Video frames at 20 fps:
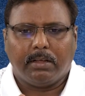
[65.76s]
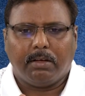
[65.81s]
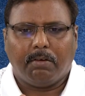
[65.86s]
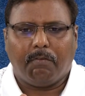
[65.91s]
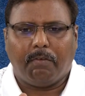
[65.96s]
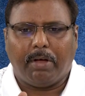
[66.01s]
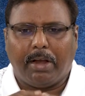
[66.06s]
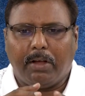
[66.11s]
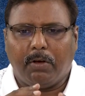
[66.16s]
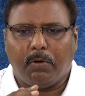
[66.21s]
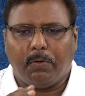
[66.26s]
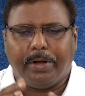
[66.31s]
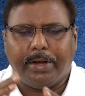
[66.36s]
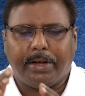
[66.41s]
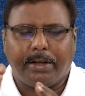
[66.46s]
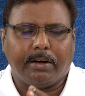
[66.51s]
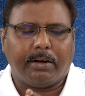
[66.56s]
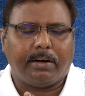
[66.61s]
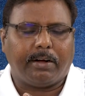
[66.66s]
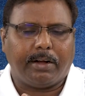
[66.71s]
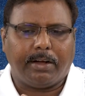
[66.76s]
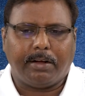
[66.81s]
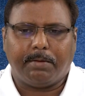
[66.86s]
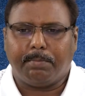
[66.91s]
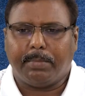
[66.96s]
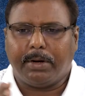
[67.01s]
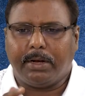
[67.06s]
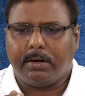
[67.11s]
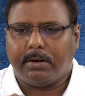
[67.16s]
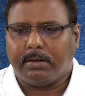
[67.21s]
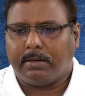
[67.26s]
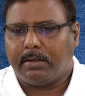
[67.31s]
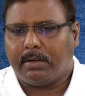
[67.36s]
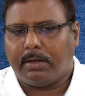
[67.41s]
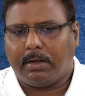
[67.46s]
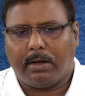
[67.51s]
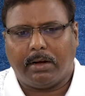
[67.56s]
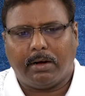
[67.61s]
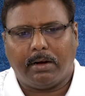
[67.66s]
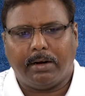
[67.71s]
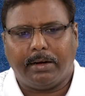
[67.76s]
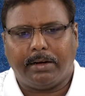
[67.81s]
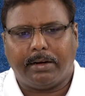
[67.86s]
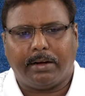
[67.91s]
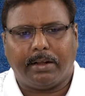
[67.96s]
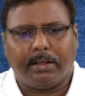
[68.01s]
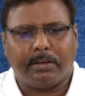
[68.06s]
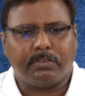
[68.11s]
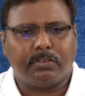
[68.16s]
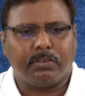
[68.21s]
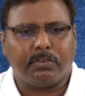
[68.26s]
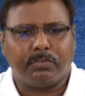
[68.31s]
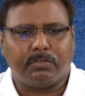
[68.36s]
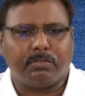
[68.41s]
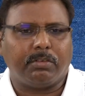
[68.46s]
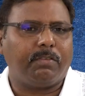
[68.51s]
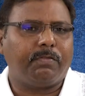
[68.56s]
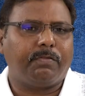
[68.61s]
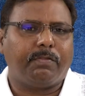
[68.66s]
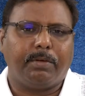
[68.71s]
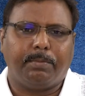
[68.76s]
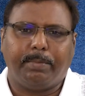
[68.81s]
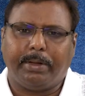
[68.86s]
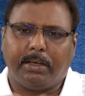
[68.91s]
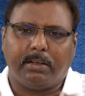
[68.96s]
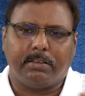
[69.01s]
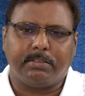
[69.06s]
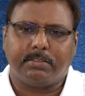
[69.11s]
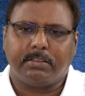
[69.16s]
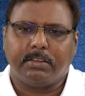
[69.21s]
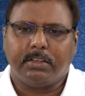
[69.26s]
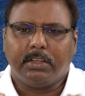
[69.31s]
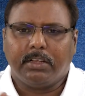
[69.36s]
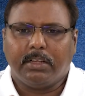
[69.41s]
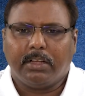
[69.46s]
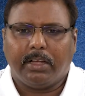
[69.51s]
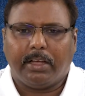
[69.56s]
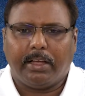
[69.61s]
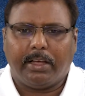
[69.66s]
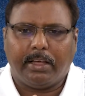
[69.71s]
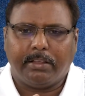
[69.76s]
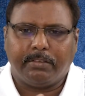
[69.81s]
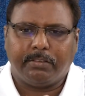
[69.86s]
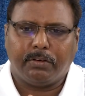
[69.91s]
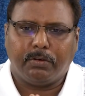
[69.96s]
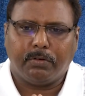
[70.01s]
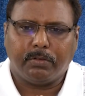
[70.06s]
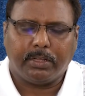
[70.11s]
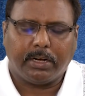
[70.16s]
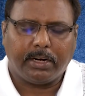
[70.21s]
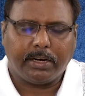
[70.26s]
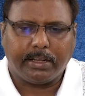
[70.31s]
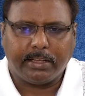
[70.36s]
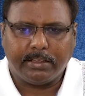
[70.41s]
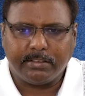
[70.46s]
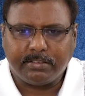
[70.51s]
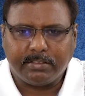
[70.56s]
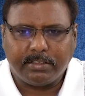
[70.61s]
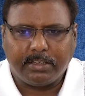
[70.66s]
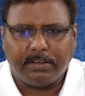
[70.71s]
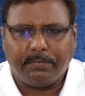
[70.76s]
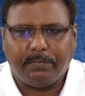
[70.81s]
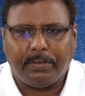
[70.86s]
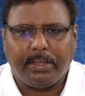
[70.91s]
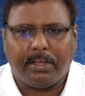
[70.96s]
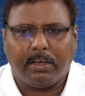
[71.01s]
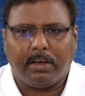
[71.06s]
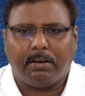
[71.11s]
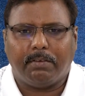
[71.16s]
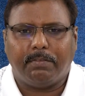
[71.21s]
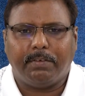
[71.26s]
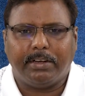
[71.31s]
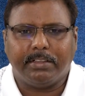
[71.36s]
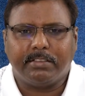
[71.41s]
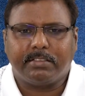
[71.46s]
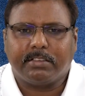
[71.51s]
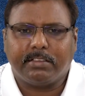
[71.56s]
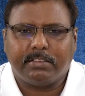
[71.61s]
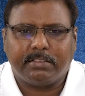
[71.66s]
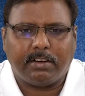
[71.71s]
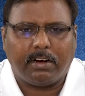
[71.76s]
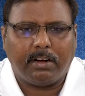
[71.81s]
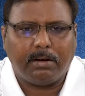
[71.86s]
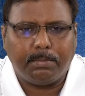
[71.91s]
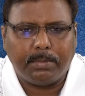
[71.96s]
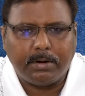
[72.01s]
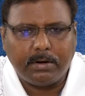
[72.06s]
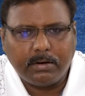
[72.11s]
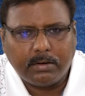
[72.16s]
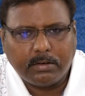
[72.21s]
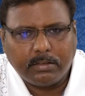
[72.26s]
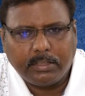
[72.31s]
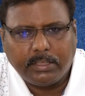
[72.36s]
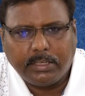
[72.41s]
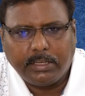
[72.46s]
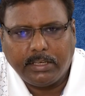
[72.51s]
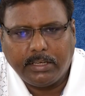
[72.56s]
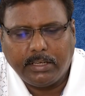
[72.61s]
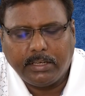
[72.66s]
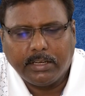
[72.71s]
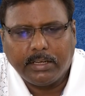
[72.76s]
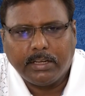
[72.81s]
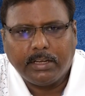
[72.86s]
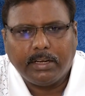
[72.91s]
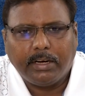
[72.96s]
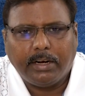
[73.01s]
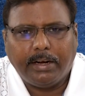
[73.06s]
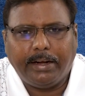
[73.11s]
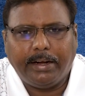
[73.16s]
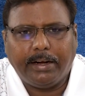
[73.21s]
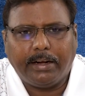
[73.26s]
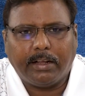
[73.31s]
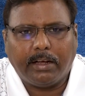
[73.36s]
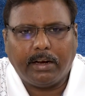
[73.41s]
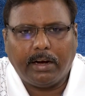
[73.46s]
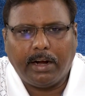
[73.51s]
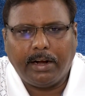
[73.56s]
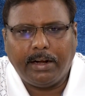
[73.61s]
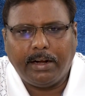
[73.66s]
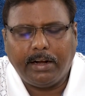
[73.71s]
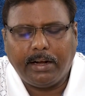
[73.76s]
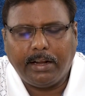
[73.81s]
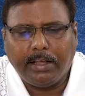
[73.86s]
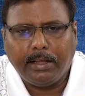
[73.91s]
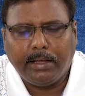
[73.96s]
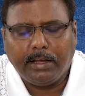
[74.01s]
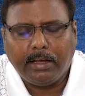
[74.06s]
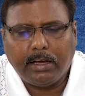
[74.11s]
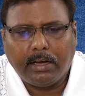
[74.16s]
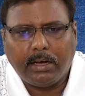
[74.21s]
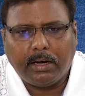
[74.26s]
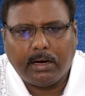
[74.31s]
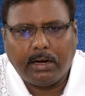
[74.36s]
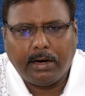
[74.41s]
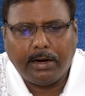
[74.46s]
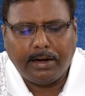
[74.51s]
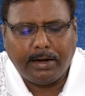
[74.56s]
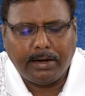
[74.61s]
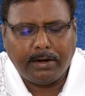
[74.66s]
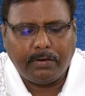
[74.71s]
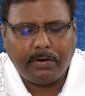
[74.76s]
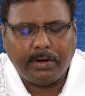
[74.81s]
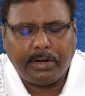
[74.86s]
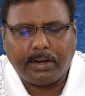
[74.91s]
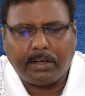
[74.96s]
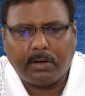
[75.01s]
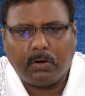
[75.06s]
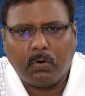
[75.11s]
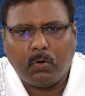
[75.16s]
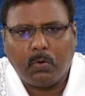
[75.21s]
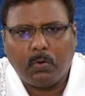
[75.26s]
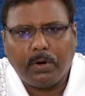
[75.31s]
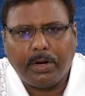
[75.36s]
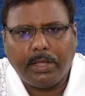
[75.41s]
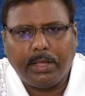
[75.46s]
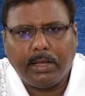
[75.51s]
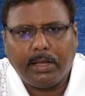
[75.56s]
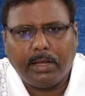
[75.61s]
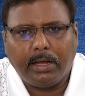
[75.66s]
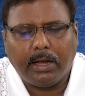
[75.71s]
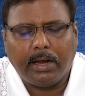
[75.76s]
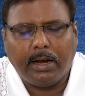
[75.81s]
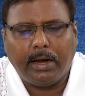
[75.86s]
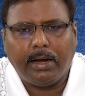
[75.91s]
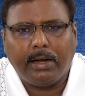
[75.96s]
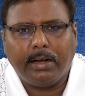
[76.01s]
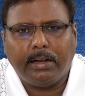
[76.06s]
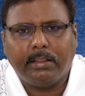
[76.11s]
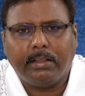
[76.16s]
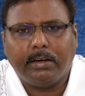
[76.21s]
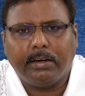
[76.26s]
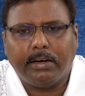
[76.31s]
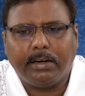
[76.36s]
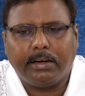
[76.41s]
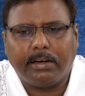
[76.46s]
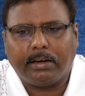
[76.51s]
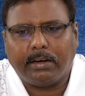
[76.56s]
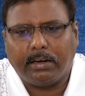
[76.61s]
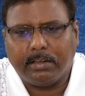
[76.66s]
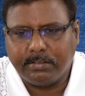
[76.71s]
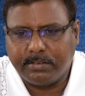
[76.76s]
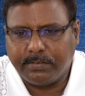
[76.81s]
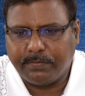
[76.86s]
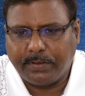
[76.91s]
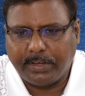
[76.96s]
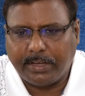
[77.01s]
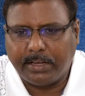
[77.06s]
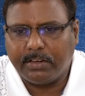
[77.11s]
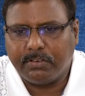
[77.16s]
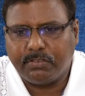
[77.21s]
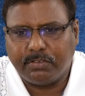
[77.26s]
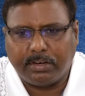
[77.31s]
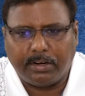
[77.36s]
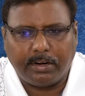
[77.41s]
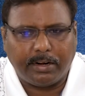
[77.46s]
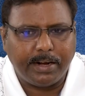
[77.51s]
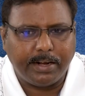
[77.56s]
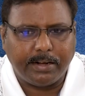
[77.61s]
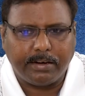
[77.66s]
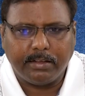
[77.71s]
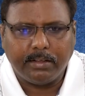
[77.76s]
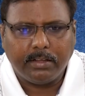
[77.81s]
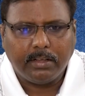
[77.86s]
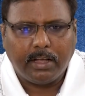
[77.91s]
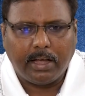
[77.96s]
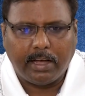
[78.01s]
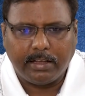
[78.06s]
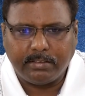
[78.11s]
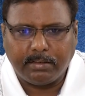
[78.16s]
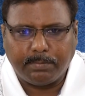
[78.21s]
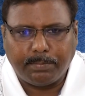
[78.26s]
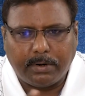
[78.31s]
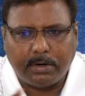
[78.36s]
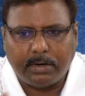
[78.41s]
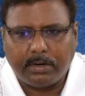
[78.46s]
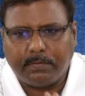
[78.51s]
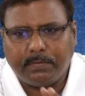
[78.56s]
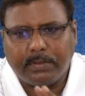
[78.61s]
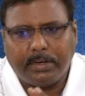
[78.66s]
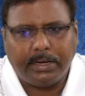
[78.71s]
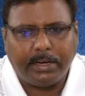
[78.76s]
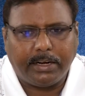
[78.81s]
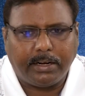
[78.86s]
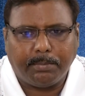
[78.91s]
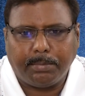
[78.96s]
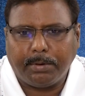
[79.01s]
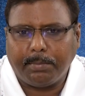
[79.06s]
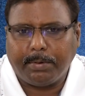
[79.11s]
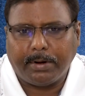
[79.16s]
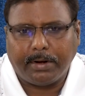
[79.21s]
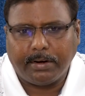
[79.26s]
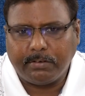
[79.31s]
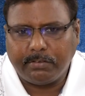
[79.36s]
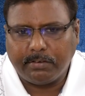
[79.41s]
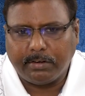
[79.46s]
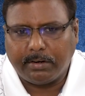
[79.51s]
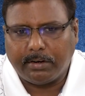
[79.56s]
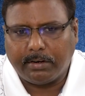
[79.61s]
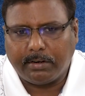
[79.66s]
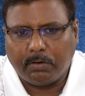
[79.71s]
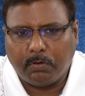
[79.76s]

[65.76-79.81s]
value data treatment, introduction to software, because as you know that yesterday we have discussed all about the data editing and data coding and the data classification, right, as a part of the data preparation.